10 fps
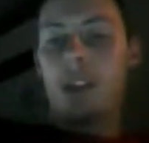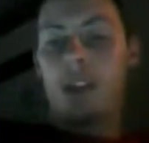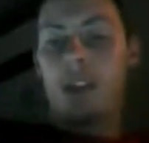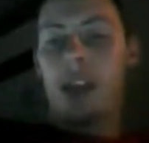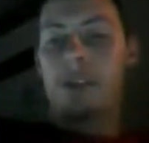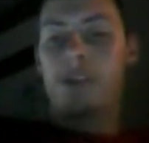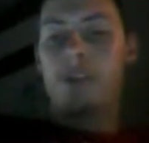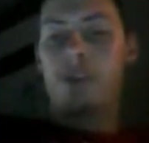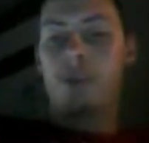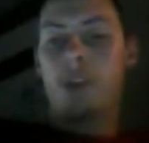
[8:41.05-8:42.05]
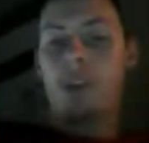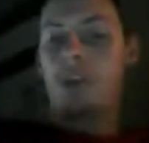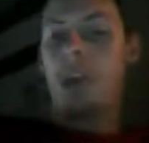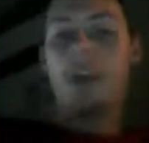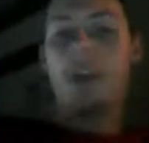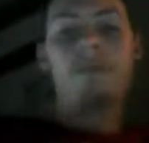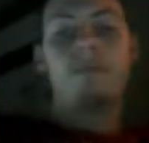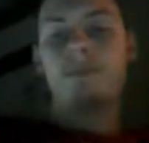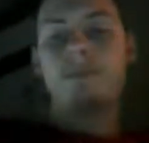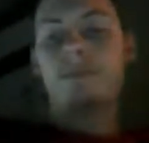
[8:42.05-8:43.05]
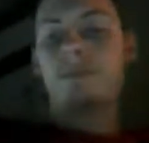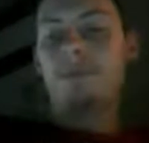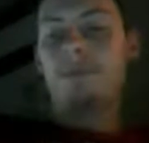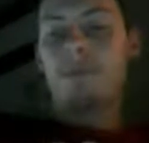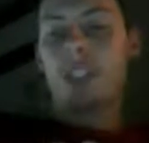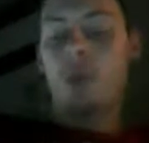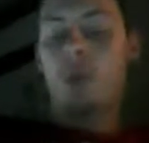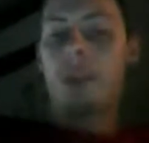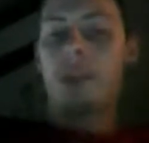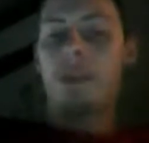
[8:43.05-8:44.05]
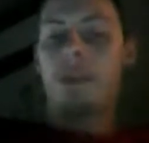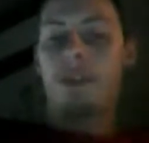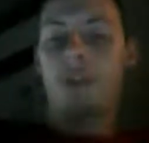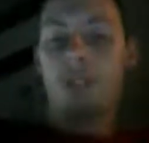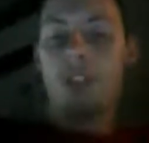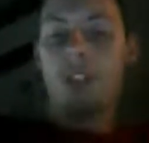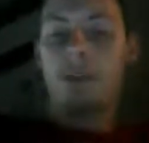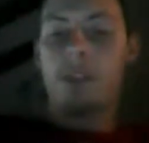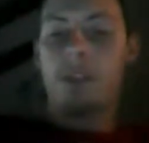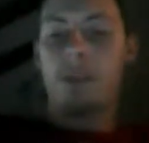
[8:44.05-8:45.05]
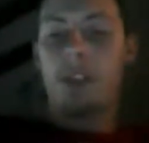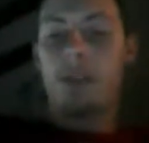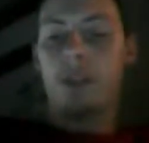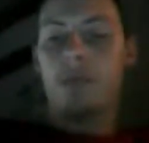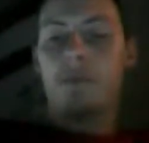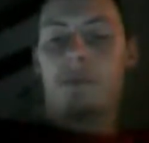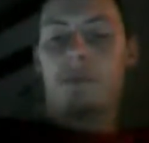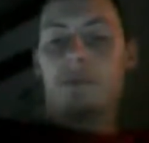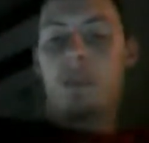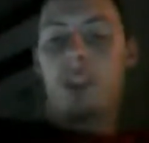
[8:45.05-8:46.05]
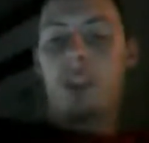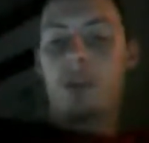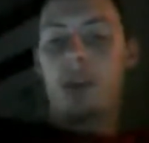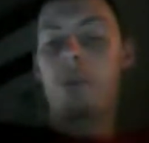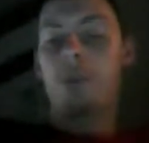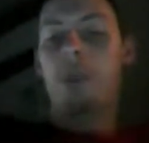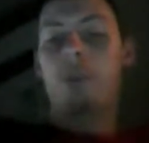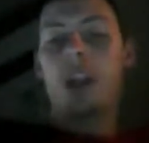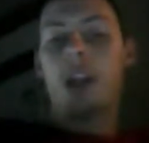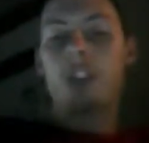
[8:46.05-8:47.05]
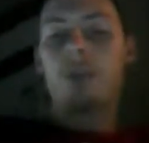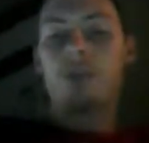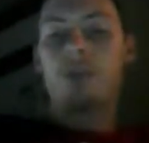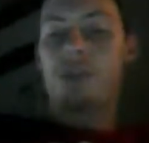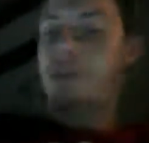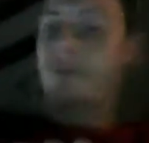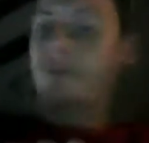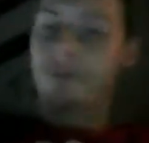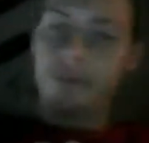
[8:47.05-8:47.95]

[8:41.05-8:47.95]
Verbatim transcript: The Texans should win this game, 27 to 14 over Buffalo. Rams at Broncos.